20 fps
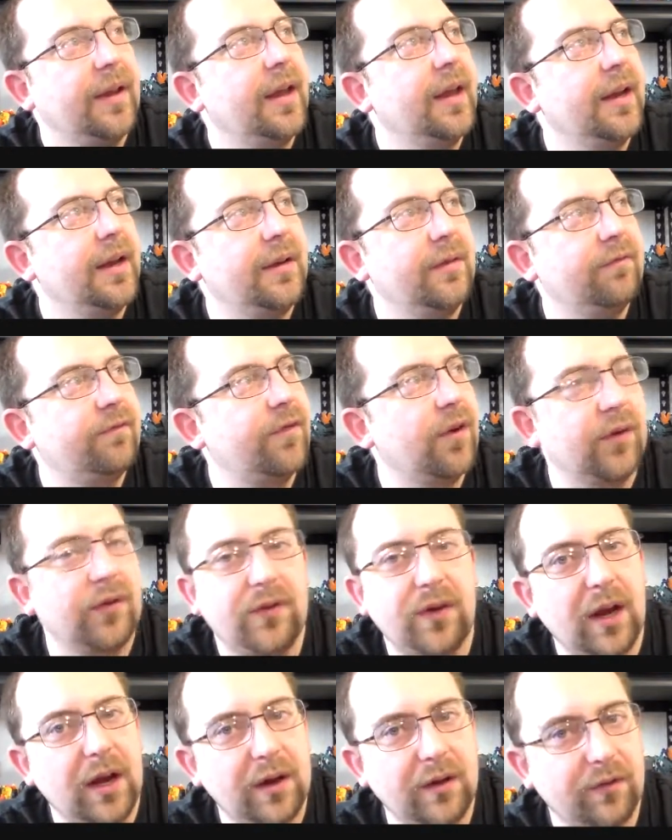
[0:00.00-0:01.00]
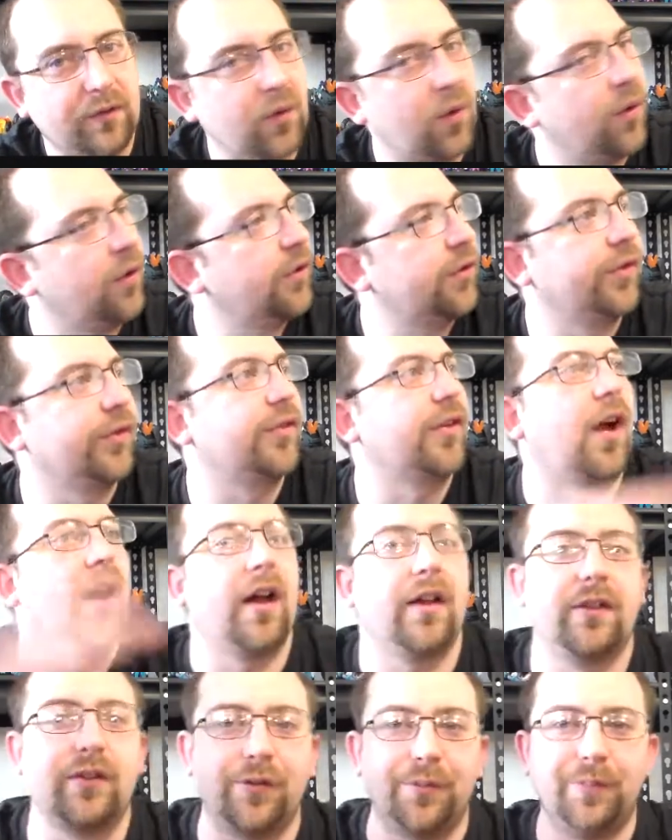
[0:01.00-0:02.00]
and then First aid, of course, looks
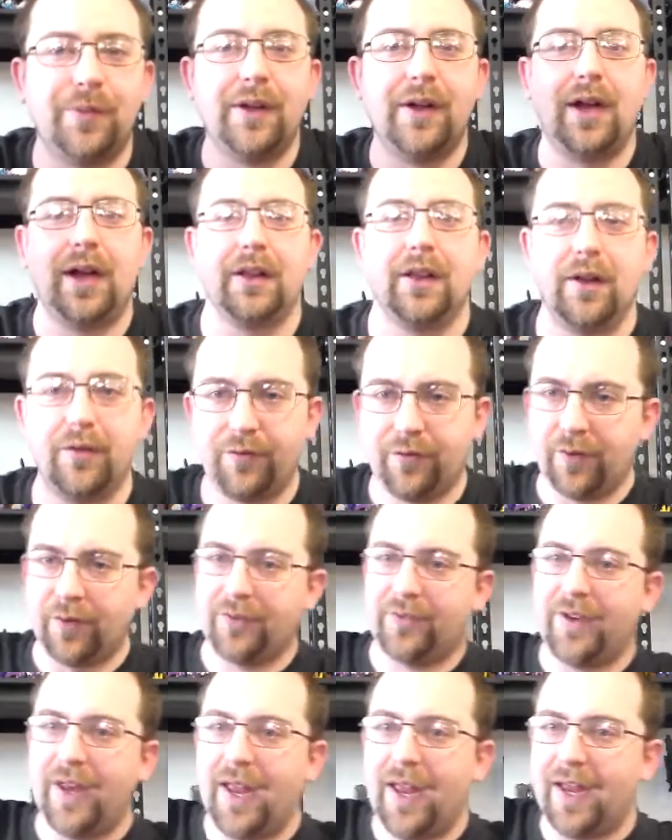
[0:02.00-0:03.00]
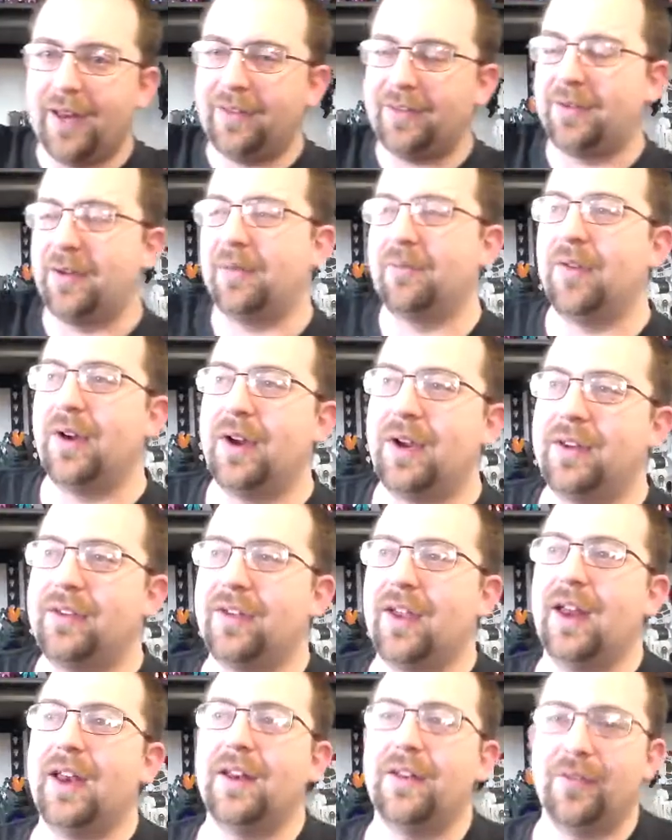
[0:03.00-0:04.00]
awesome. I love first aid, so I'm very
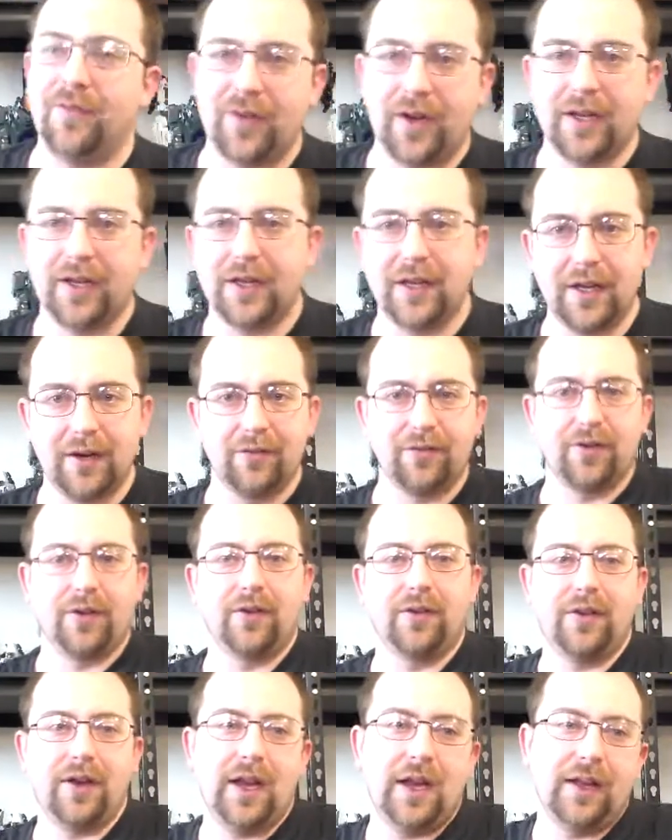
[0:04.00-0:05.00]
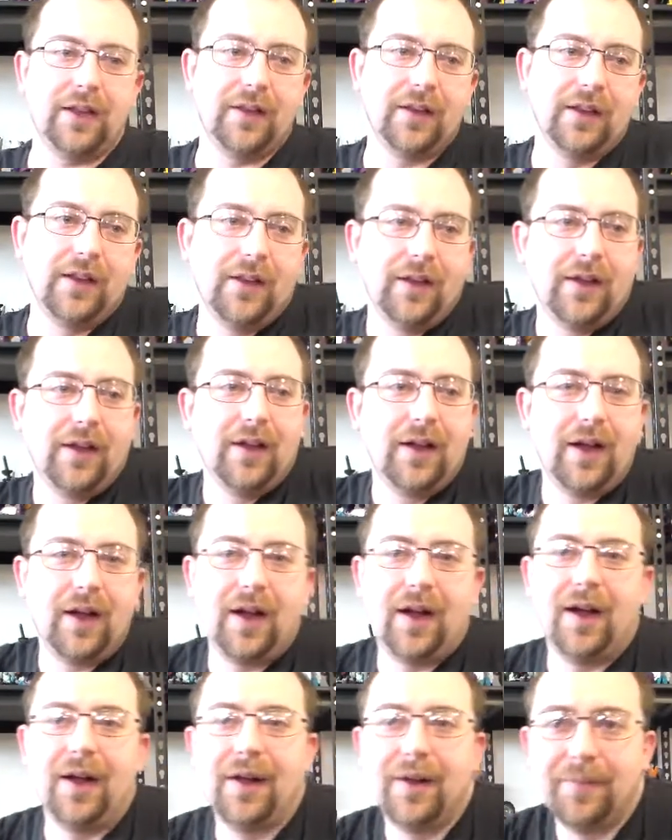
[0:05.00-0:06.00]
excited to finally get a first aid
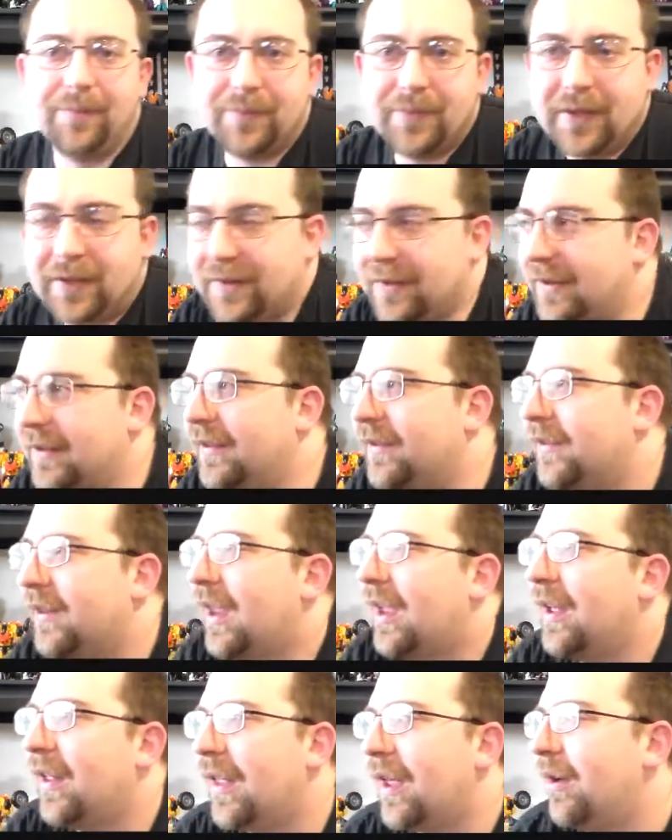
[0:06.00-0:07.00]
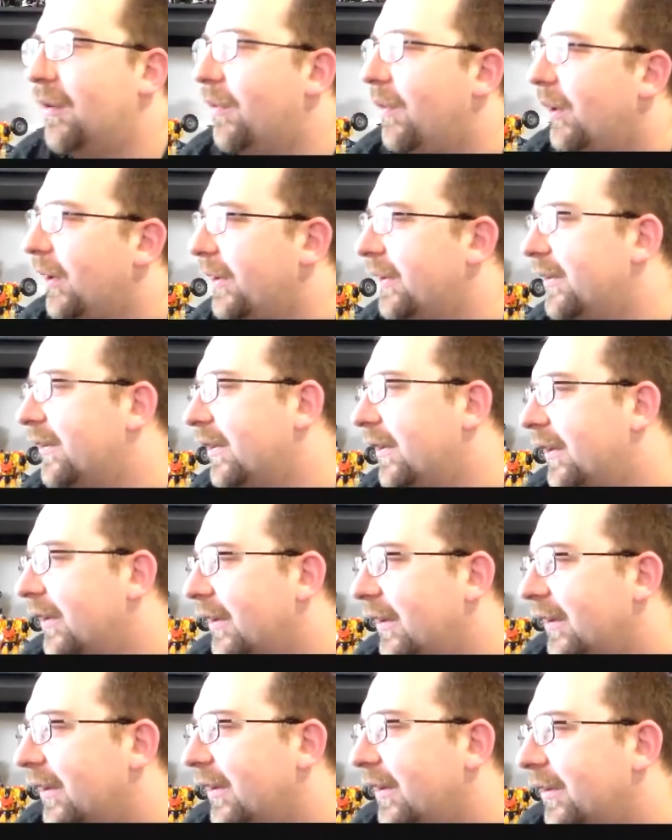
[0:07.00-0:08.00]
um, that's in the scale I want.
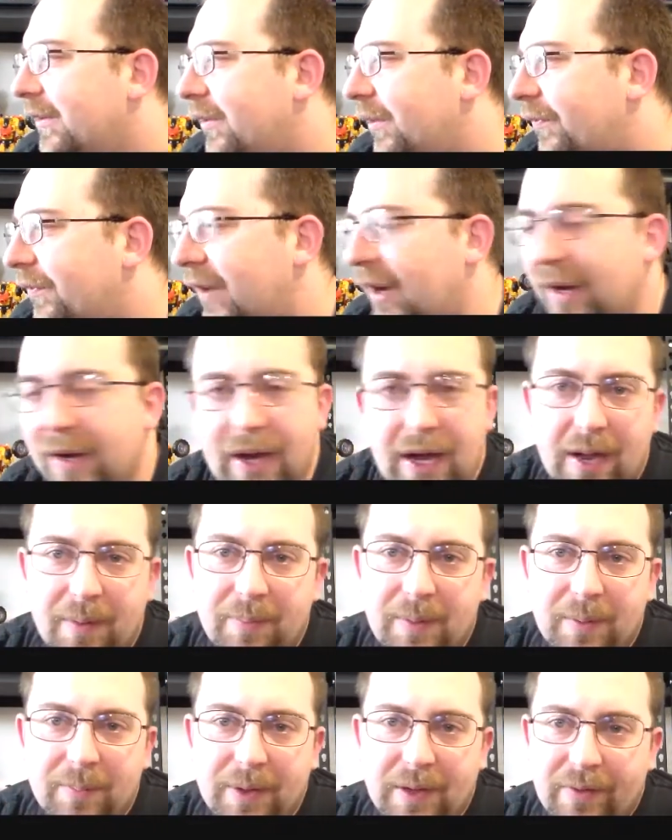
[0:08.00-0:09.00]
So very happy